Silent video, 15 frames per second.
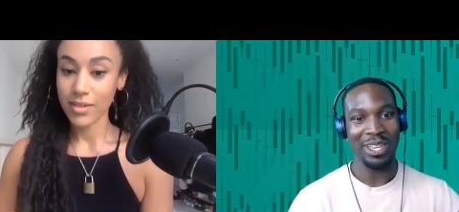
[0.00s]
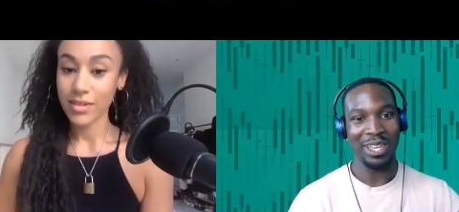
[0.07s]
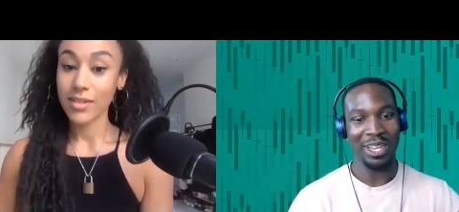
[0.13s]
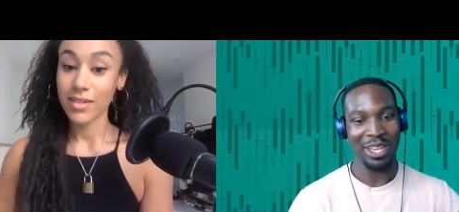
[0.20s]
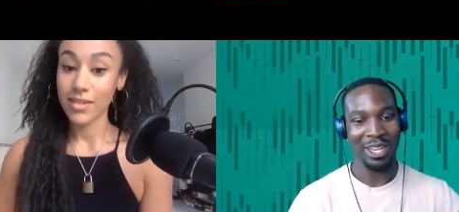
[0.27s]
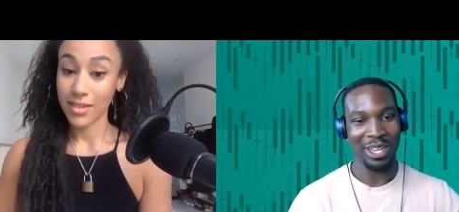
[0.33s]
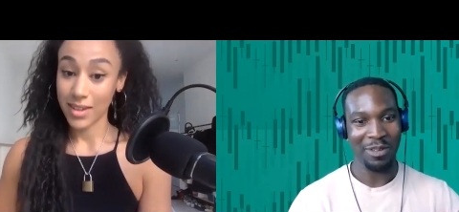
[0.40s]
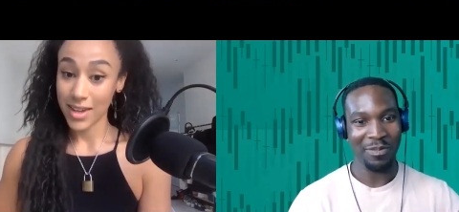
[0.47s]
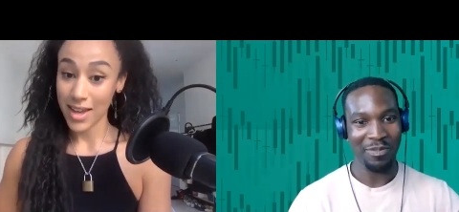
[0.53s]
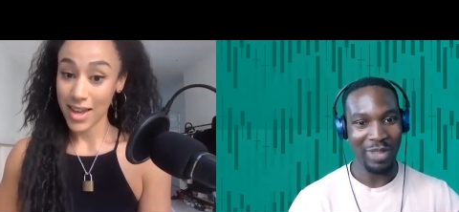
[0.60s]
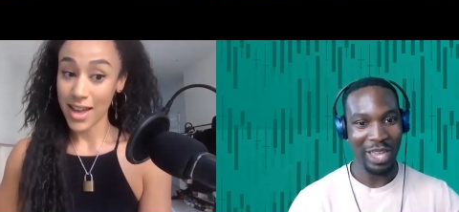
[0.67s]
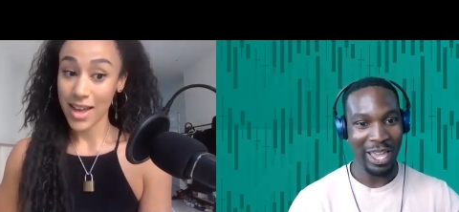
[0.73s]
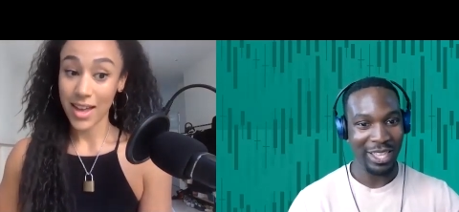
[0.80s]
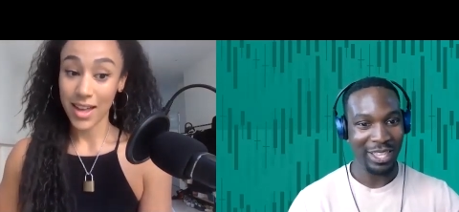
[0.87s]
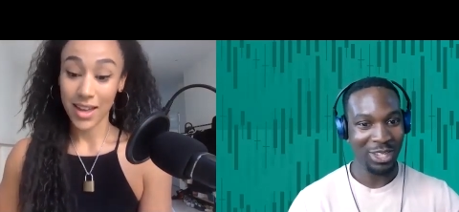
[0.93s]
Speaker 1: Um, yeah.
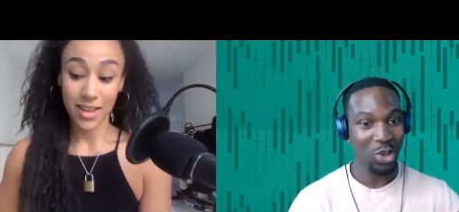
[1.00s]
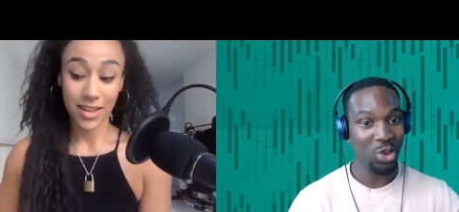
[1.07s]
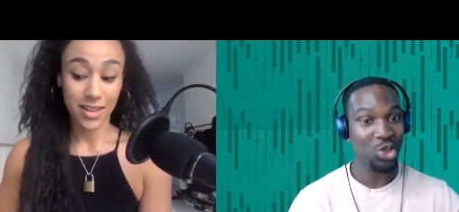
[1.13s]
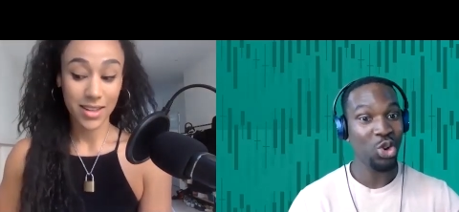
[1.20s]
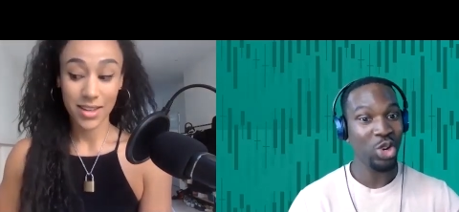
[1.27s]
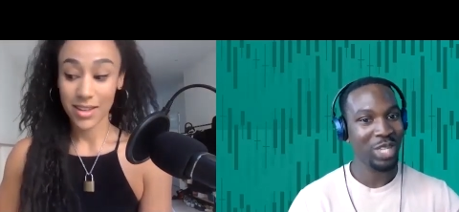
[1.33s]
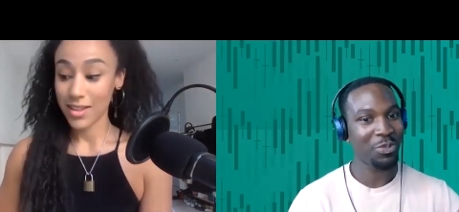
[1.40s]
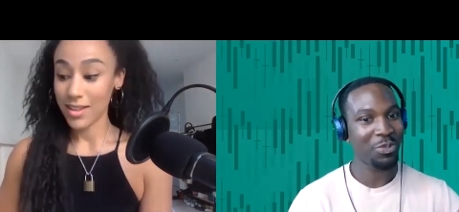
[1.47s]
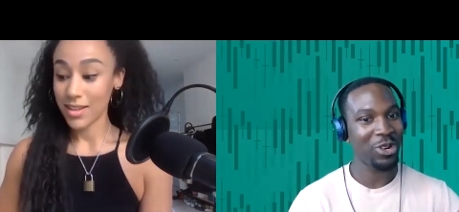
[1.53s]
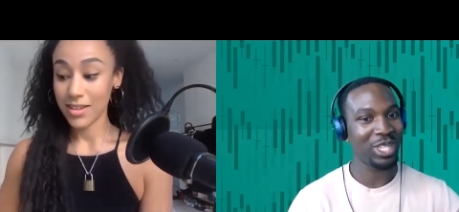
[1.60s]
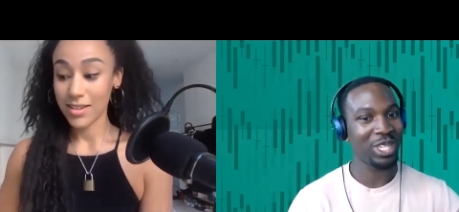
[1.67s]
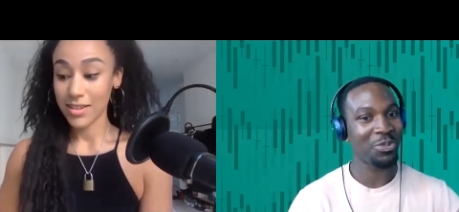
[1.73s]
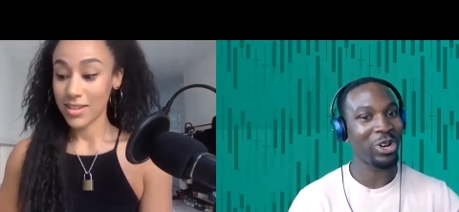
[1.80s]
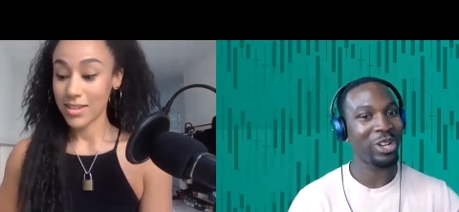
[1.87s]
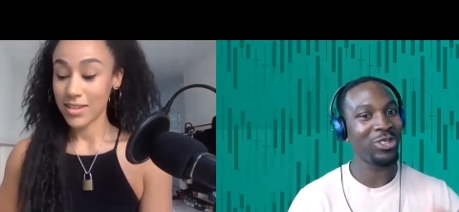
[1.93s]
And so your experience is
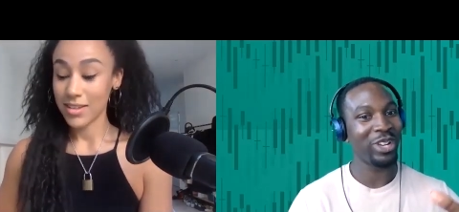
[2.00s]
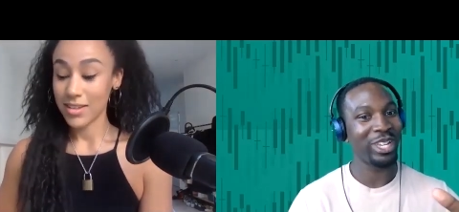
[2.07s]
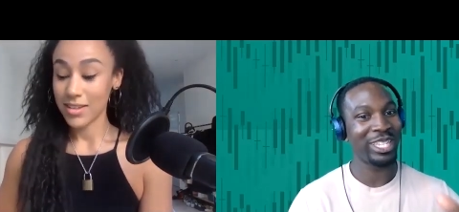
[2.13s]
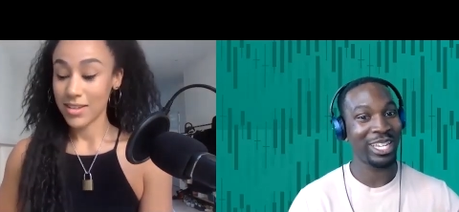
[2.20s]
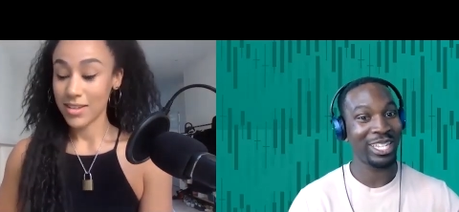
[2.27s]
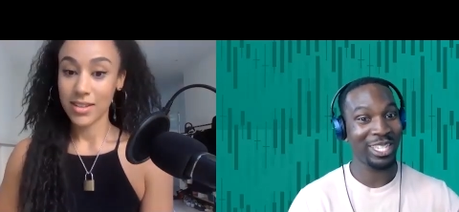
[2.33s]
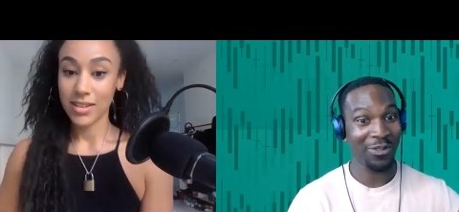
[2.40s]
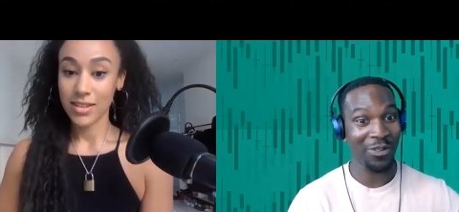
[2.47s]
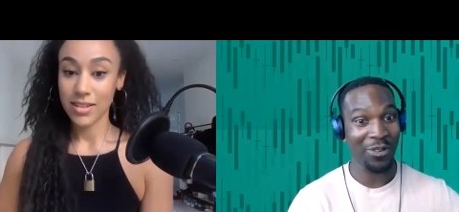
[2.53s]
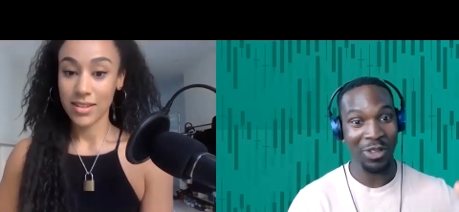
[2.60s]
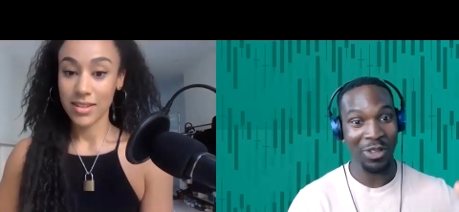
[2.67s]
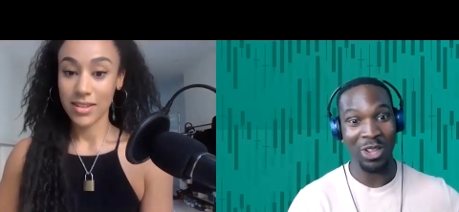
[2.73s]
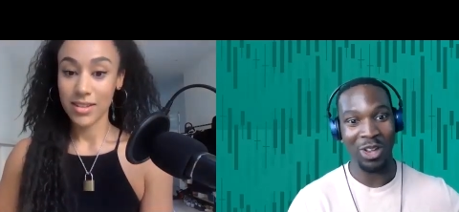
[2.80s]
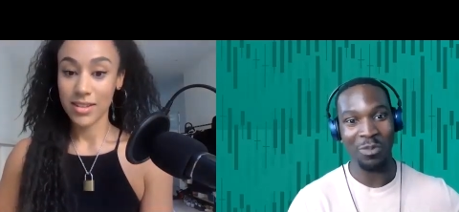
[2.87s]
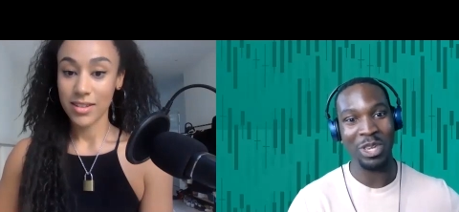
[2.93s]
probably not indicative of a
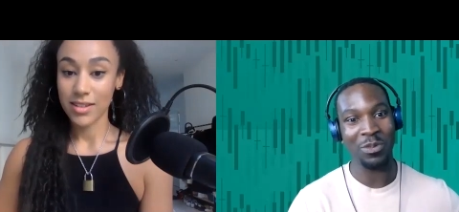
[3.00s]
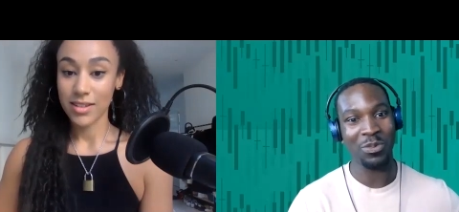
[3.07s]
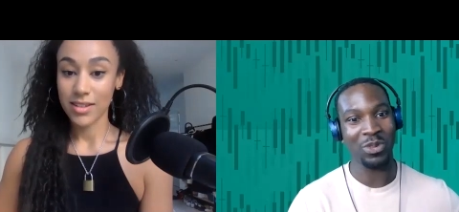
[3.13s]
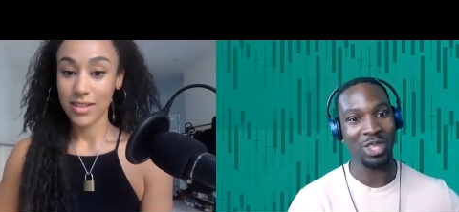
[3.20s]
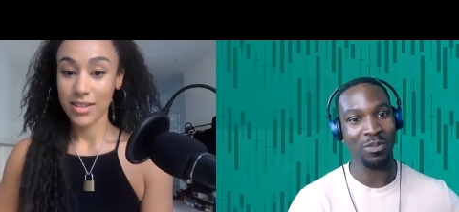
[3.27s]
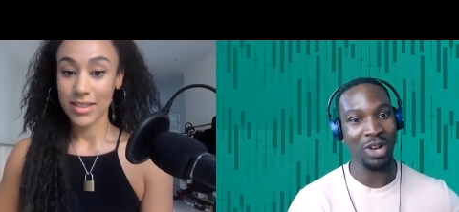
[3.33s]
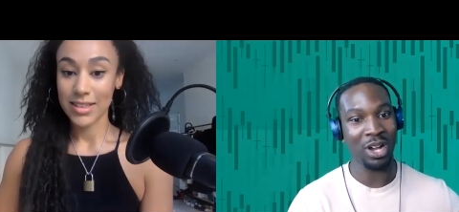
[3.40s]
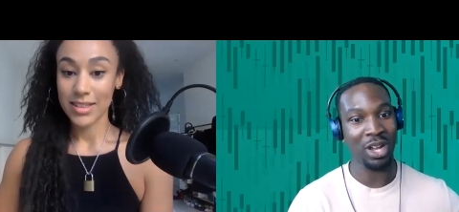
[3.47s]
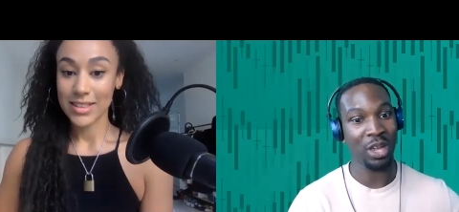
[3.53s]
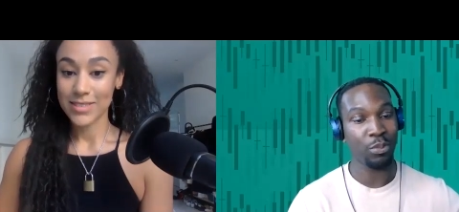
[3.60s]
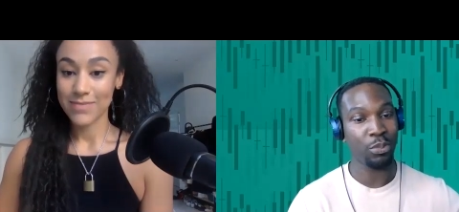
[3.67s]
lot of people in the market,